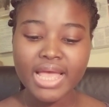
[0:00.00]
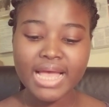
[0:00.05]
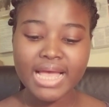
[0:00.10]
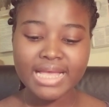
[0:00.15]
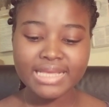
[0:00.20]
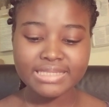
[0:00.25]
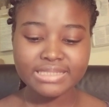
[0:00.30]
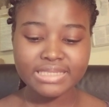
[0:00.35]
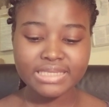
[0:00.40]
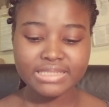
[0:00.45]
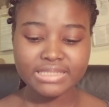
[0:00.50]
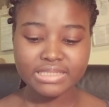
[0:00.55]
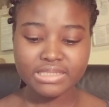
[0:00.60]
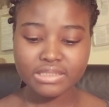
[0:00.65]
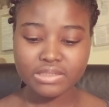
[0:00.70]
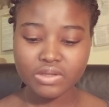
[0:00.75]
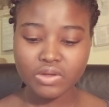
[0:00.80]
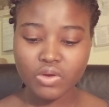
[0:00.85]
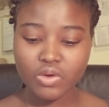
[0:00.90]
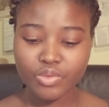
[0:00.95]

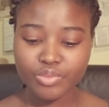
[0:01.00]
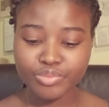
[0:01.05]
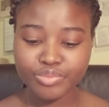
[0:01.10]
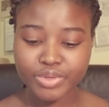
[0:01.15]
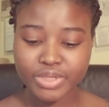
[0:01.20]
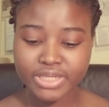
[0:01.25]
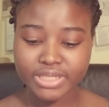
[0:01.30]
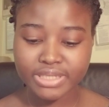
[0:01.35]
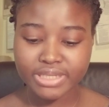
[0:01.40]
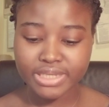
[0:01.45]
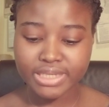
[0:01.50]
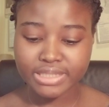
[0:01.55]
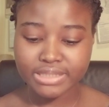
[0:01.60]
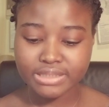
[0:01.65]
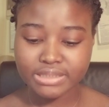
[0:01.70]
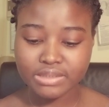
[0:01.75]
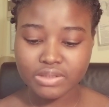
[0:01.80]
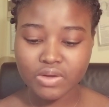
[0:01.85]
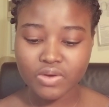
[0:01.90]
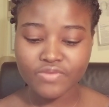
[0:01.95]
Assessing
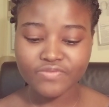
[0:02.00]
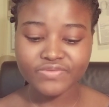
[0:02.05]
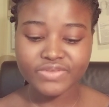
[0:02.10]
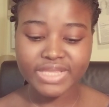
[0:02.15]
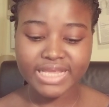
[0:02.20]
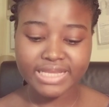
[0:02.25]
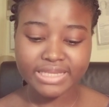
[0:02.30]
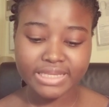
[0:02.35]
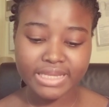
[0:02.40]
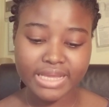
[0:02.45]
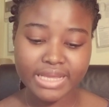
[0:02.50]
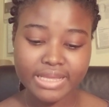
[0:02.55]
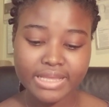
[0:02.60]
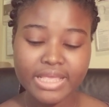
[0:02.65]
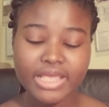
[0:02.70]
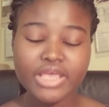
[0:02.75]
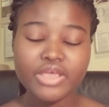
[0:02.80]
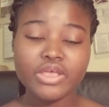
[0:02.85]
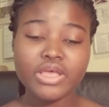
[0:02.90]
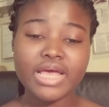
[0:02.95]
completeness of data,
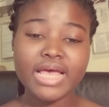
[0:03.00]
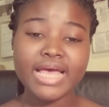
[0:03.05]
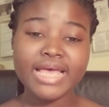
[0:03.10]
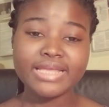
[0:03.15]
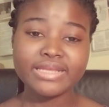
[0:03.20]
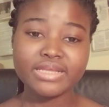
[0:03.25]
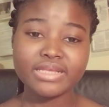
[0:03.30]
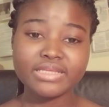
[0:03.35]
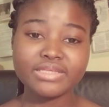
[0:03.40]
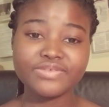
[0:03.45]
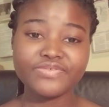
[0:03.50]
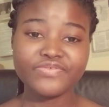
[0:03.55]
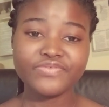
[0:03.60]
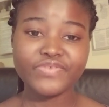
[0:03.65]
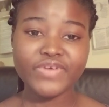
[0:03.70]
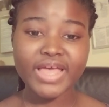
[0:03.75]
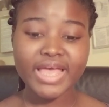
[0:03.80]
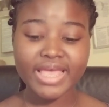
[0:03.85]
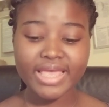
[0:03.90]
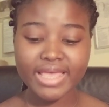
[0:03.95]

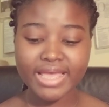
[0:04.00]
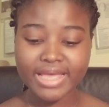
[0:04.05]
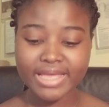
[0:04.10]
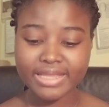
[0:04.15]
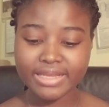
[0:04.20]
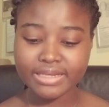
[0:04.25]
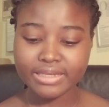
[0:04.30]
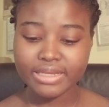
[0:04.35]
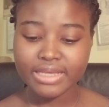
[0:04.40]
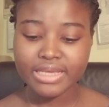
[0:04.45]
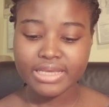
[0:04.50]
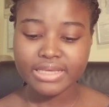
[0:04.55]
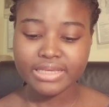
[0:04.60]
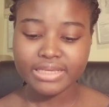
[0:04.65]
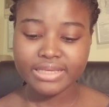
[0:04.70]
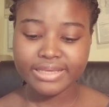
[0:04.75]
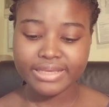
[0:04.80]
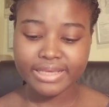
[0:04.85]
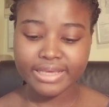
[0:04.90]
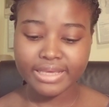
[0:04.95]
identify and
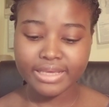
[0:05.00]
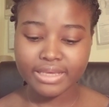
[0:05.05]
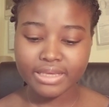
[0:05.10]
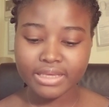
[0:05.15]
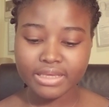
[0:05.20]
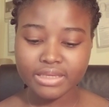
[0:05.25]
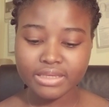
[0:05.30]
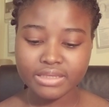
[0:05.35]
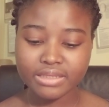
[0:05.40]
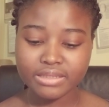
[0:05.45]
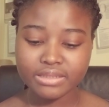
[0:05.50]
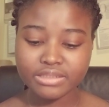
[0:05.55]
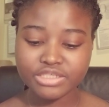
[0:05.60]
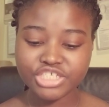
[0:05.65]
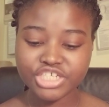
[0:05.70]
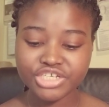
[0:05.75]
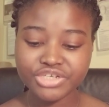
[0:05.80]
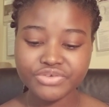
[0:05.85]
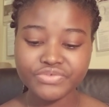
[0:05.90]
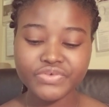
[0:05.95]

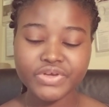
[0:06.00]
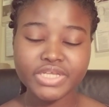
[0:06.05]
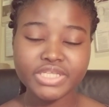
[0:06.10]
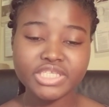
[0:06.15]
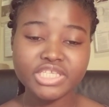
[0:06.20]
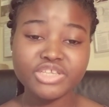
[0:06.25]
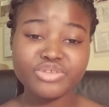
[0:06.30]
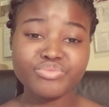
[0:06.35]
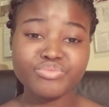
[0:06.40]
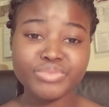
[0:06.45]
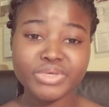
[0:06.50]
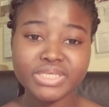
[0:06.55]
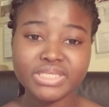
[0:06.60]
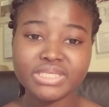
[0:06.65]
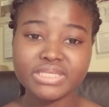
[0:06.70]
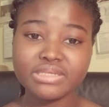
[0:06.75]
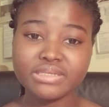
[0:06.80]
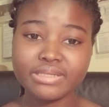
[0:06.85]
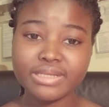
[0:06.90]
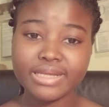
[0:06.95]
generating
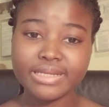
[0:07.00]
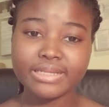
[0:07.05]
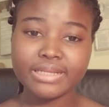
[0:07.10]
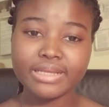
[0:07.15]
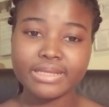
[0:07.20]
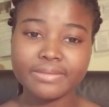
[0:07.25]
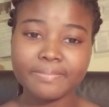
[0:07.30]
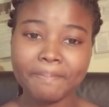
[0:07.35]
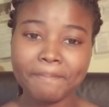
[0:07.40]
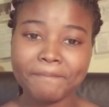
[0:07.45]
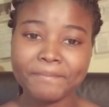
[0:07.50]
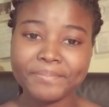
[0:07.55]
missing data.